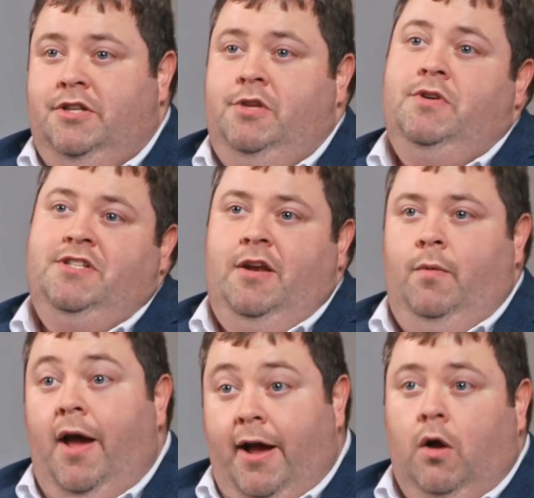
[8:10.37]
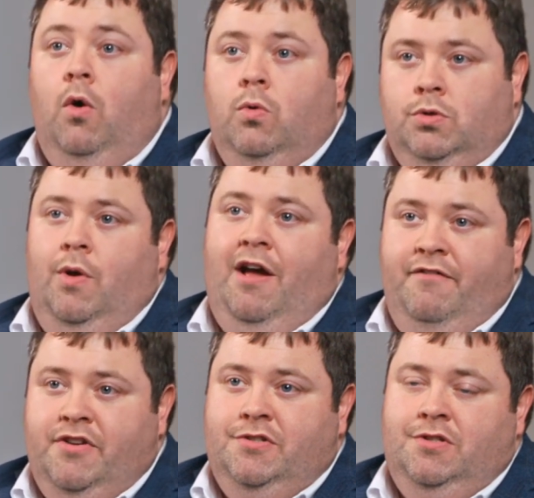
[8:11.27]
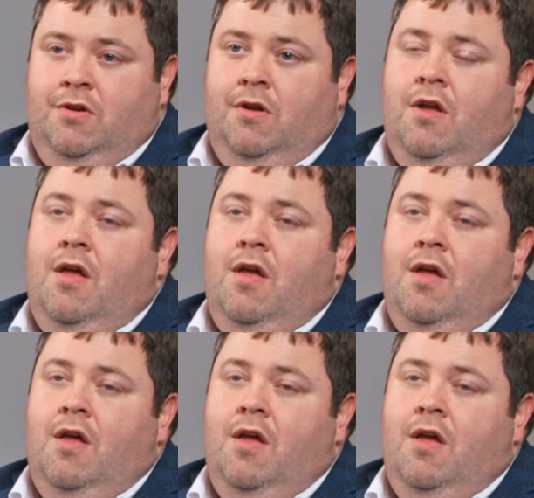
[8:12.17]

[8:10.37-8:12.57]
and you understand what our goals or our visions are.